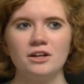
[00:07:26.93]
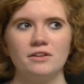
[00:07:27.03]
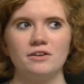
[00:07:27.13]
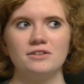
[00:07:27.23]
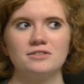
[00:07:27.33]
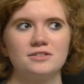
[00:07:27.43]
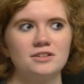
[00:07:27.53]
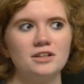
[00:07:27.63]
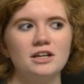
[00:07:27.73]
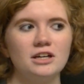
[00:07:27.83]
there's
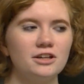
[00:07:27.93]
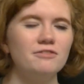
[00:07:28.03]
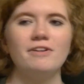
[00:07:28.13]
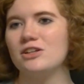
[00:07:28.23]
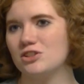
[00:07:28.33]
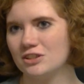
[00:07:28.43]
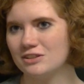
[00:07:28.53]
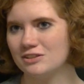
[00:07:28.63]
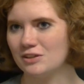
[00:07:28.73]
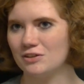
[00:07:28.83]

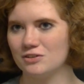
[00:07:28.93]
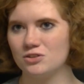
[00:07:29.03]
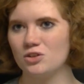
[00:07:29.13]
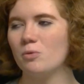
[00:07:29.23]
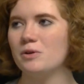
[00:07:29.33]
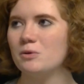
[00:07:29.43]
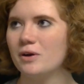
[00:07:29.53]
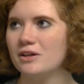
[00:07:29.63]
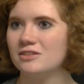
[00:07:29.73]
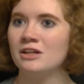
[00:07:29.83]
conventions, and there's so many
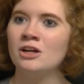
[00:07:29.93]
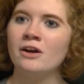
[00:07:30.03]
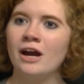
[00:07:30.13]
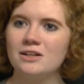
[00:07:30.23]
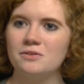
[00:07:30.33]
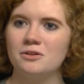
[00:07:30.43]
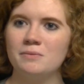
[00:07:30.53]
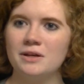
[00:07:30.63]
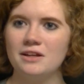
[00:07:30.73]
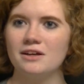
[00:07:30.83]
ways to interact with the
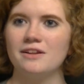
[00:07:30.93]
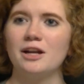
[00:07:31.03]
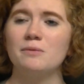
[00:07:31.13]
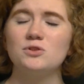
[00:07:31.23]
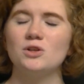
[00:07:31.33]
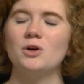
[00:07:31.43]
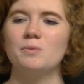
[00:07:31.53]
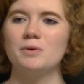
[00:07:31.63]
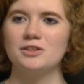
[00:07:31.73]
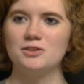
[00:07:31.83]
media that I'm so
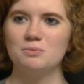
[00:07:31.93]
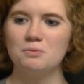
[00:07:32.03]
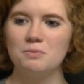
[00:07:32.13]
much,